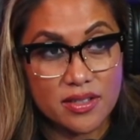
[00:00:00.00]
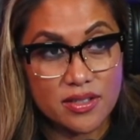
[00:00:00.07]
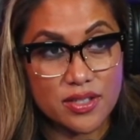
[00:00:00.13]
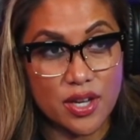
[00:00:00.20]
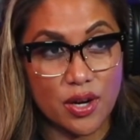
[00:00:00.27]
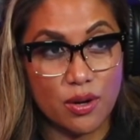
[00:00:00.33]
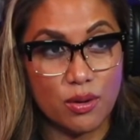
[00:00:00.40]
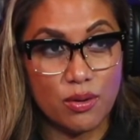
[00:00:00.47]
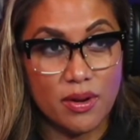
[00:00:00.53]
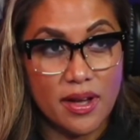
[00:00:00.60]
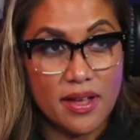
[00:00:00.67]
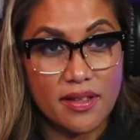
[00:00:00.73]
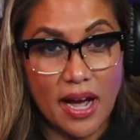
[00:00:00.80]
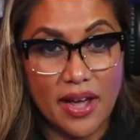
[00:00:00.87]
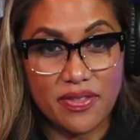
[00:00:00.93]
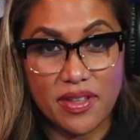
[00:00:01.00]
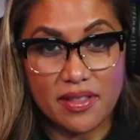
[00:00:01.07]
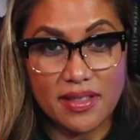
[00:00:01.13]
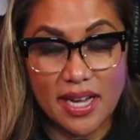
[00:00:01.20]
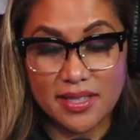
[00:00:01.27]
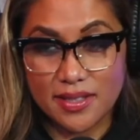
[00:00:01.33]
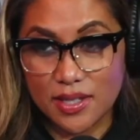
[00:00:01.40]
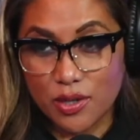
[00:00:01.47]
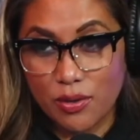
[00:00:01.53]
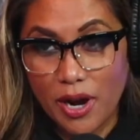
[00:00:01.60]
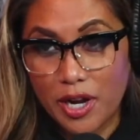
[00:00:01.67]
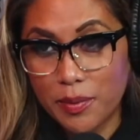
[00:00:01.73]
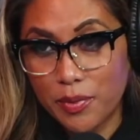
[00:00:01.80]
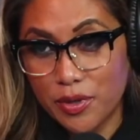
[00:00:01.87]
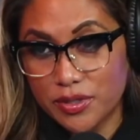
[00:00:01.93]
So I think that's
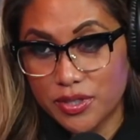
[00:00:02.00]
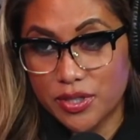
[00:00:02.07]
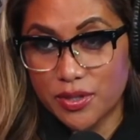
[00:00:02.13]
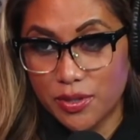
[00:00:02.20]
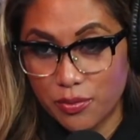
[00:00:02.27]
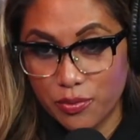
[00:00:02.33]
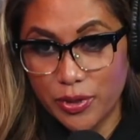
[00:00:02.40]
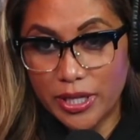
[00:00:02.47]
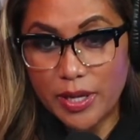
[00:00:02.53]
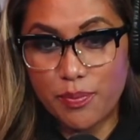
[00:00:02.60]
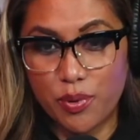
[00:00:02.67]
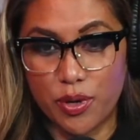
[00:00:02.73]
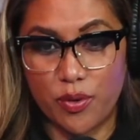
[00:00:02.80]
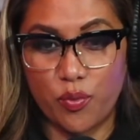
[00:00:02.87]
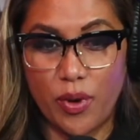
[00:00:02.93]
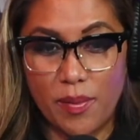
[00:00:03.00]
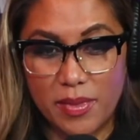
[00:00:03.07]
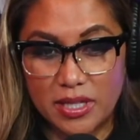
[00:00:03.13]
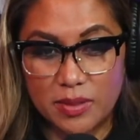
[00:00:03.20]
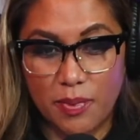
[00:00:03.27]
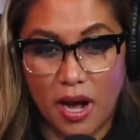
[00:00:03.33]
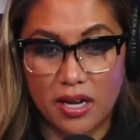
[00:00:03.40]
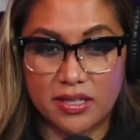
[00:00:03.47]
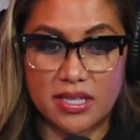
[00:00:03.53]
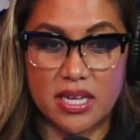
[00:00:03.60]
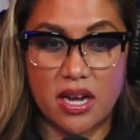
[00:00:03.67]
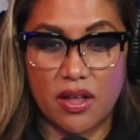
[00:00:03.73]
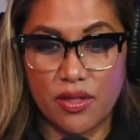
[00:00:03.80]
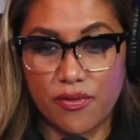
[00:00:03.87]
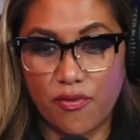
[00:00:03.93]
incredible to really put women's
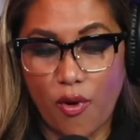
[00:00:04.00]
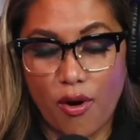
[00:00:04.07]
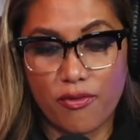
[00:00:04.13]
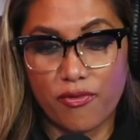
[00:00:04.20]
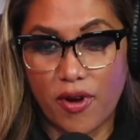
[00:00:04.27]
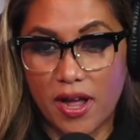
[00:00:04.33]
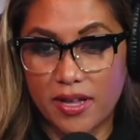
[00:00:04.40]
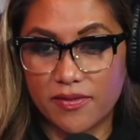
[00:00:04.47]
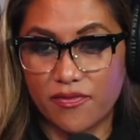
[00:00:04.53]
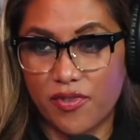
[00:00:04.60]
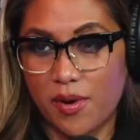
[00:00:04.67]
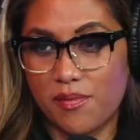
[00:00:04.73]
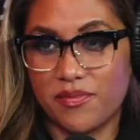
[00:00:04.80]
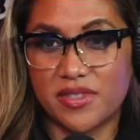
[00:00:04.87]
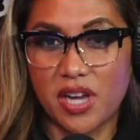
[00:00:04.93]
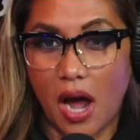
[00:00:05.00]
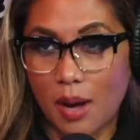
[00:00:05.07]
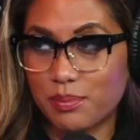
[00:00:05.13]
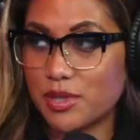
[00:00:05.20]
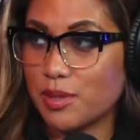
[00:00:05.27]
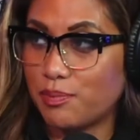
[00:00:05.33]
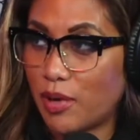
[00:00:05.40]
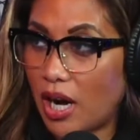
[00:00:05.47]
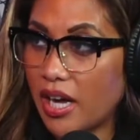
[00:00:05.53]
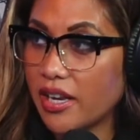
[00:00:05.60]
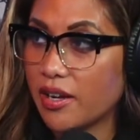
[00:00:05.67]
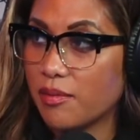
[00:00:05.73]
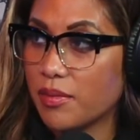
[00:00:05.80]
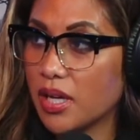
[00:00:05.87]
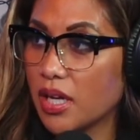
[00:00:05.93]
boxing on the forefront from top to bottom.